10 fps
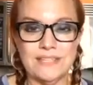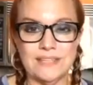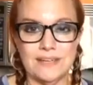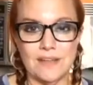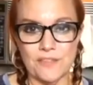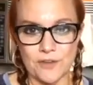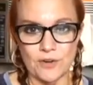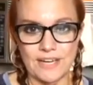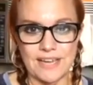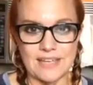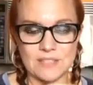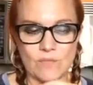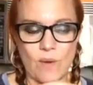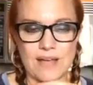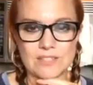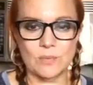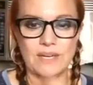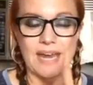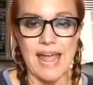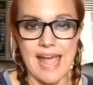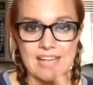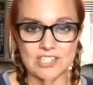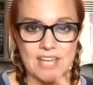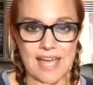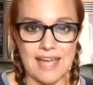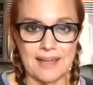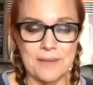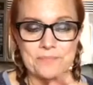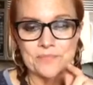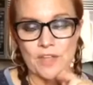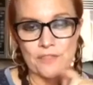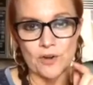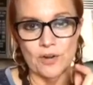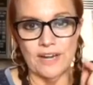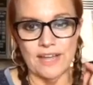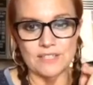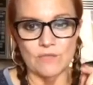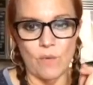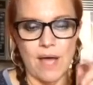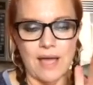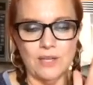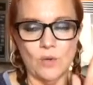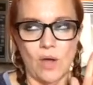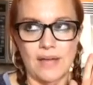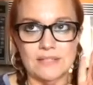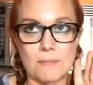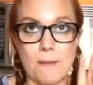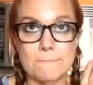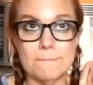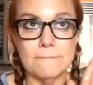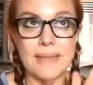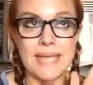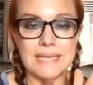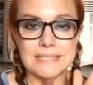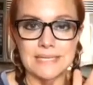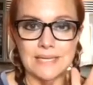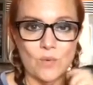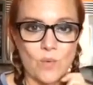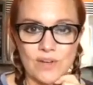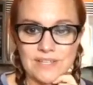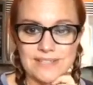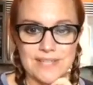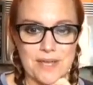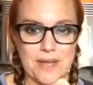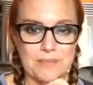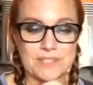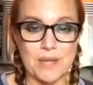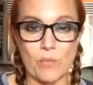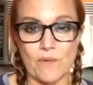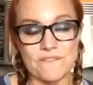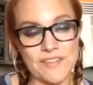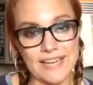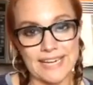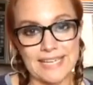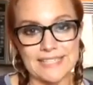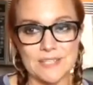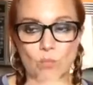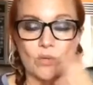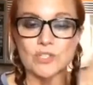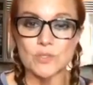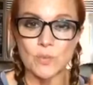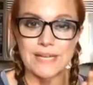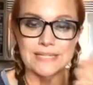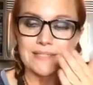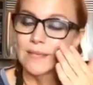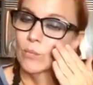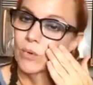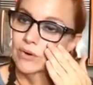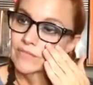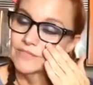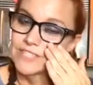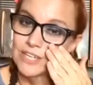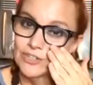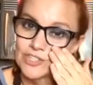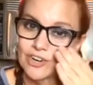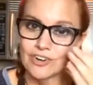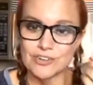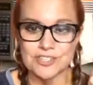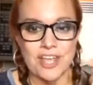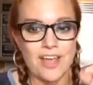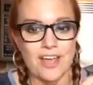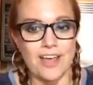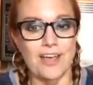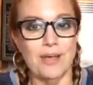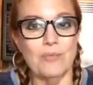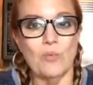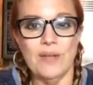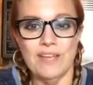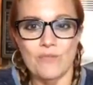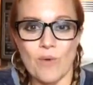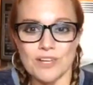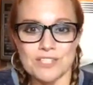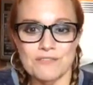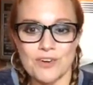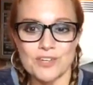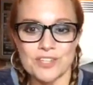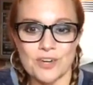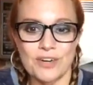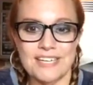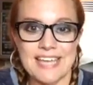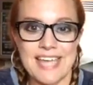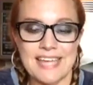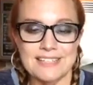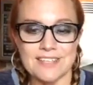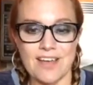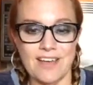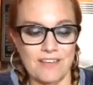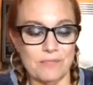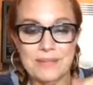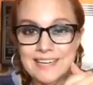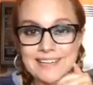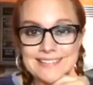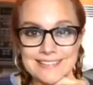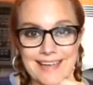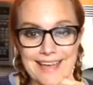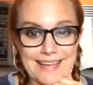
we did 30 days of why. So we did hashtag 30 Days of Why, and y'all had some amazing ones. Um, some were funny, some were sweet, some were tear jerkers. Um, we have watched the first 30 days of Peanut's